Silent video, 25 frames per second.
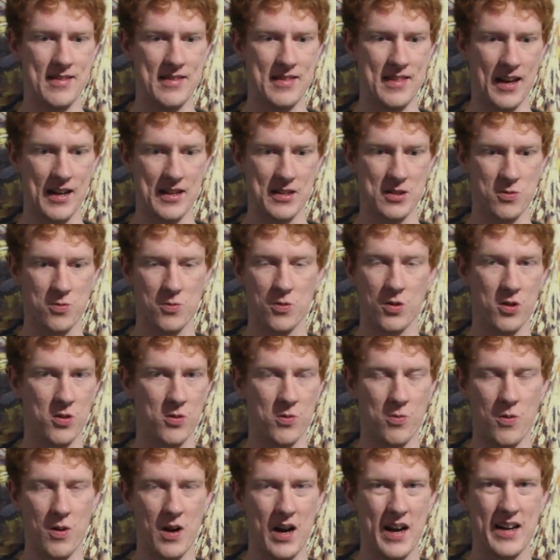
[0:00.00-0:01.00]
that's
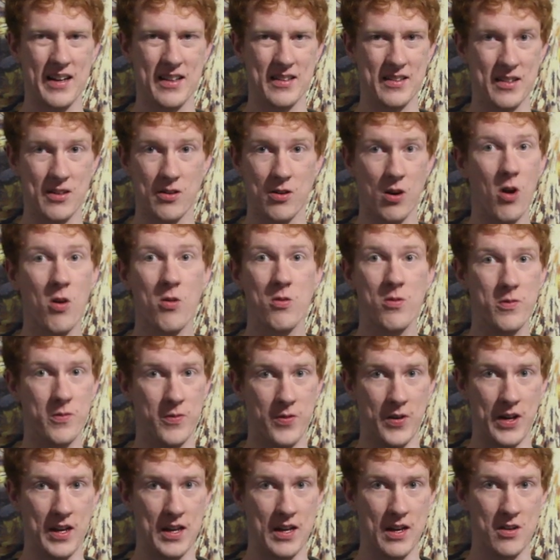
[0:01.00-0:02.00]
worthwhile, their own
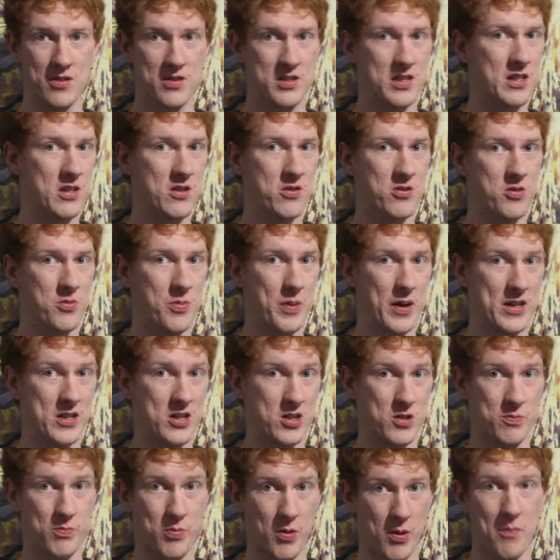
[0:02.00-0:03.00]
videos, and YouTube had
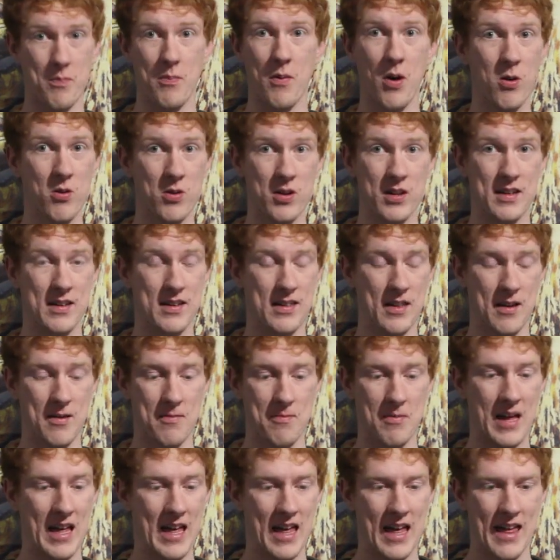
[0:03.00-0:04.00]
just promoted
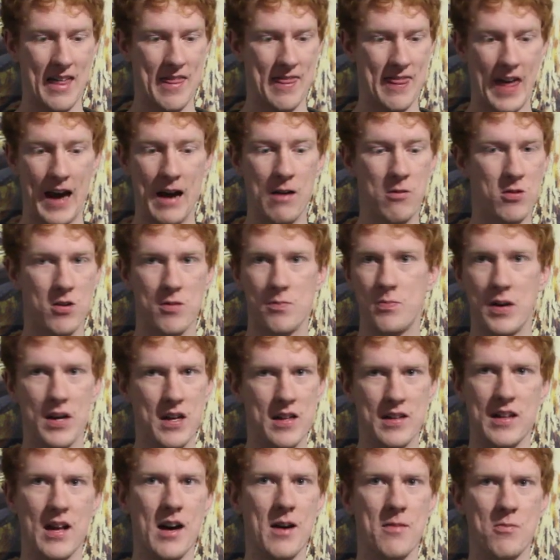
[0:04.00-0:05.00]
them, that would have been
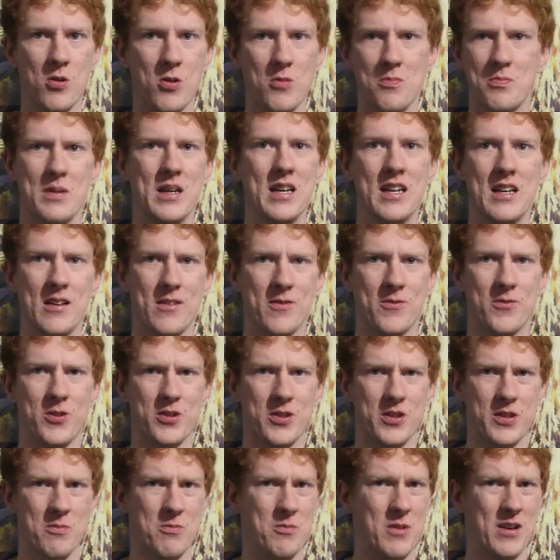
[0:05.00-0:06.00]
a lot more
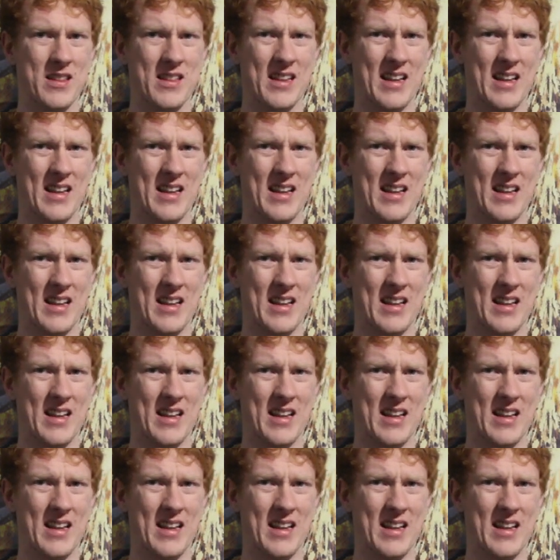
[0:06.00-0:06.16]
meaningful than